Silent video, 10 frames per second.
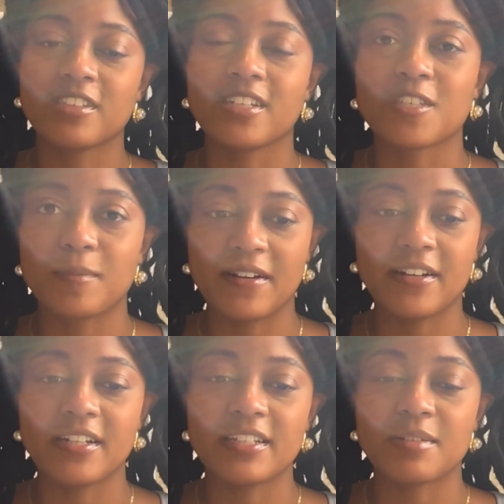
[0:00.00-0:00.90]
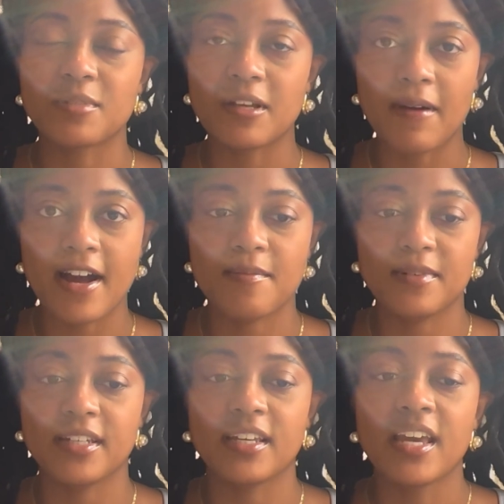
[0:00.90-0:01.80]
the experience. I'm so
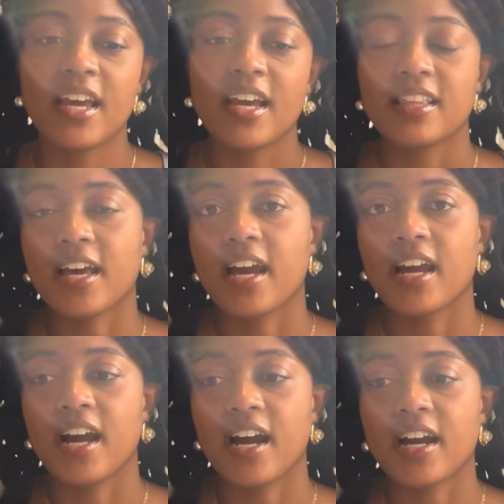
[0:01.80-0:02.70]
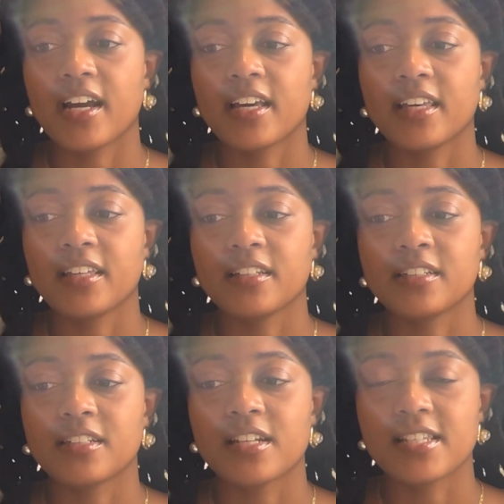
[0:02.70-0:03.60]
happy that I
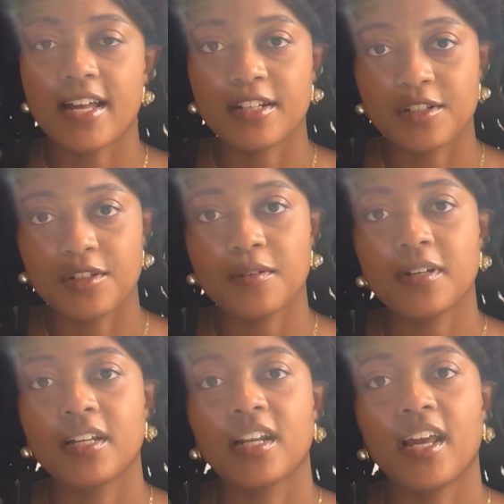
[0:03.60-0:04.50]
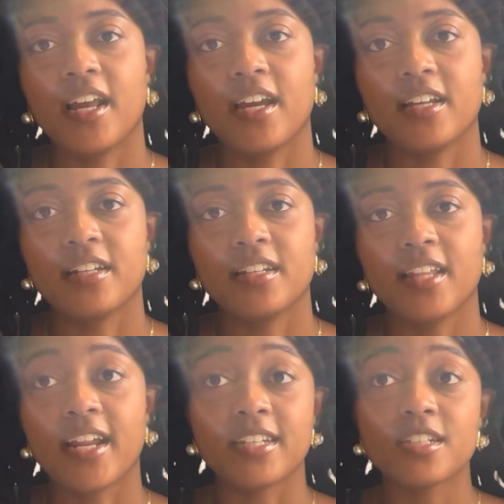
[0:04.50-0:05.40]
decided to do it and
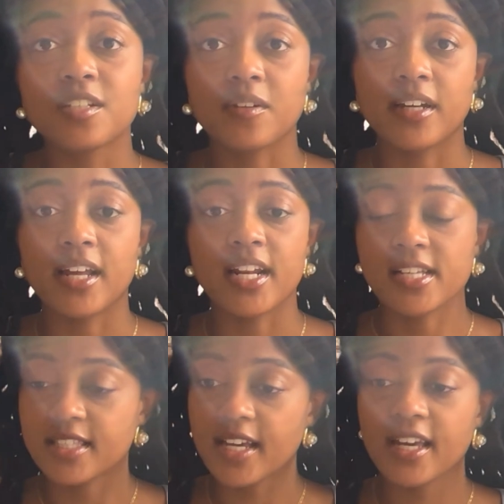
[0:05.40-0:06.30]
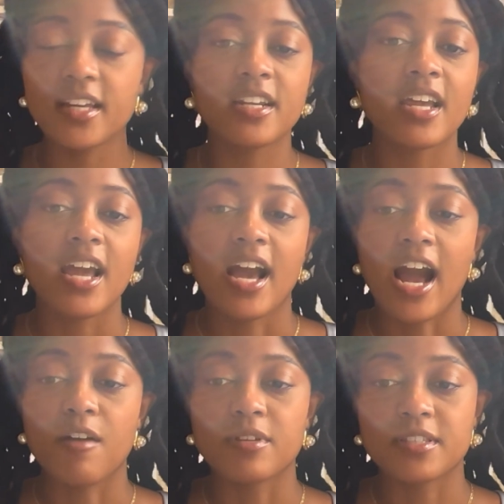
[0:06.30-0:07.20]
that I did do it, and I stayed.
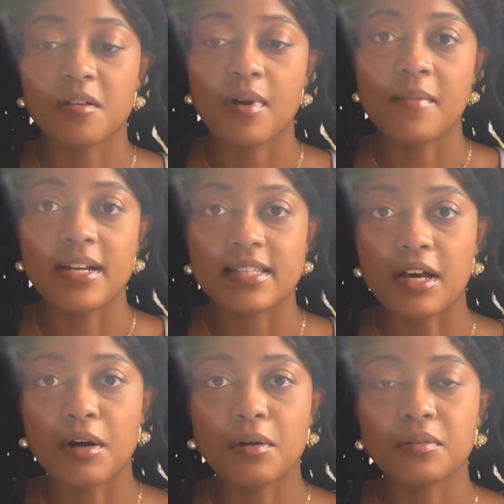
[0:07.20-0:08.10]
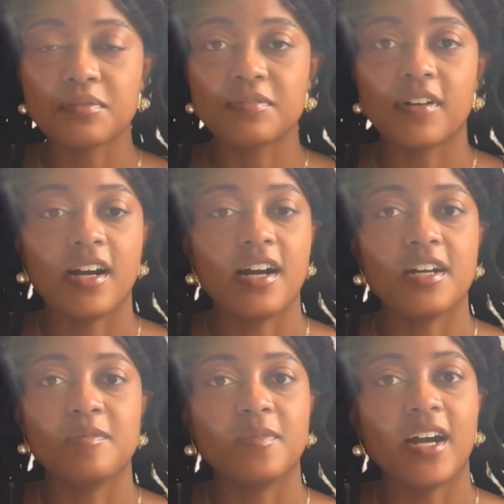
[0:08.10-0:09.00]
I was there by myself.
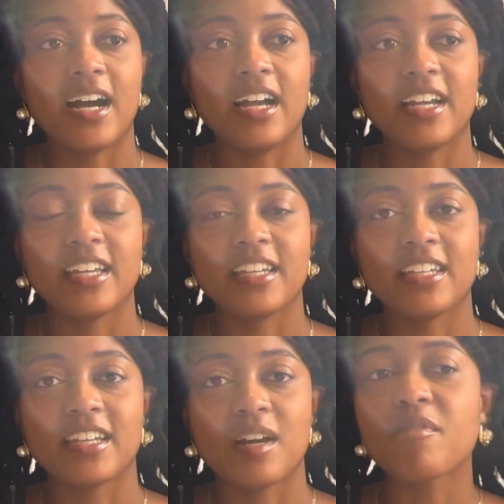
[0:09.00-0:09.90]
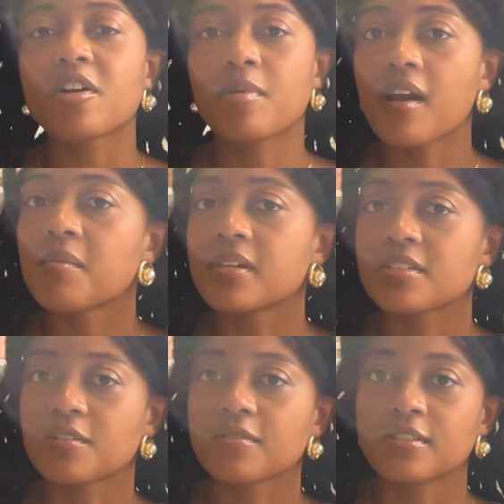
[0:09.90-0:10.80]
I'm very proud of
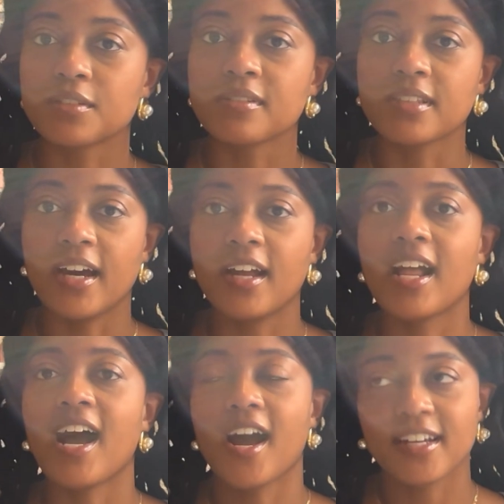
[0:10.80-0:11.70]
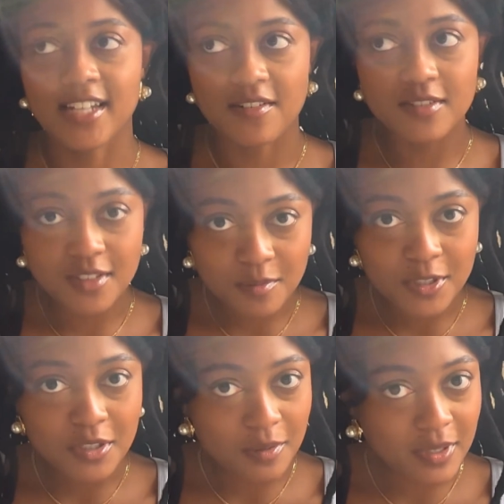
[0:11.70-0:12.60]
myself for doing that. I definitely
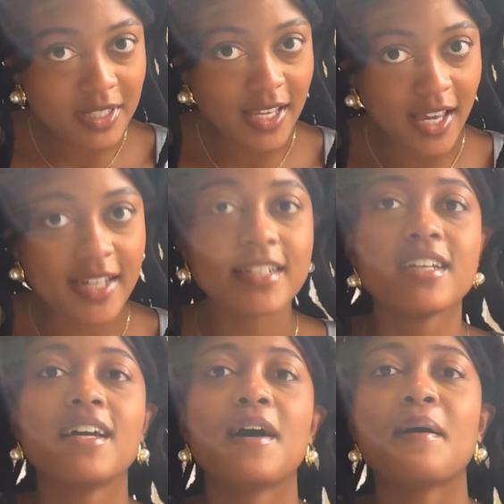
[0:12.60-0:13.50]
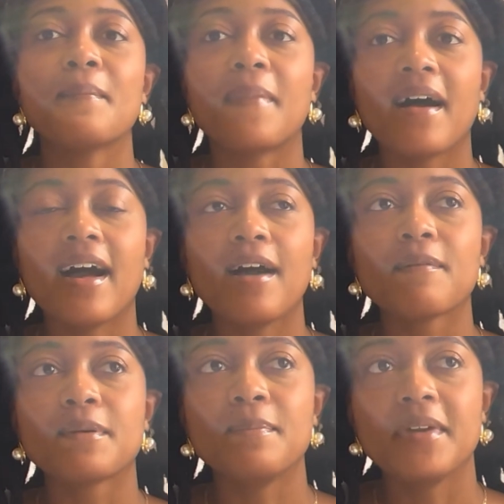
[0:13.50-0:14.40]
would do it again, but I
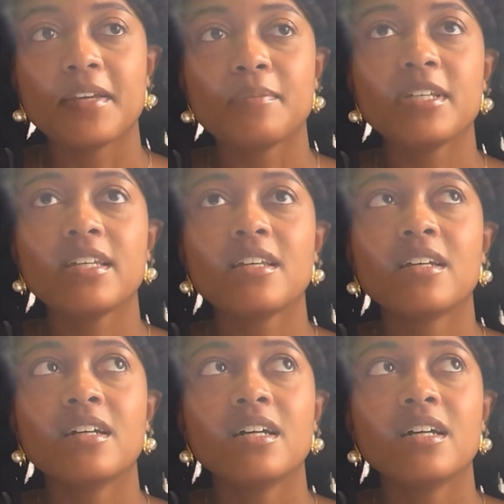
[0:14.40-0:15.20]
would maybe,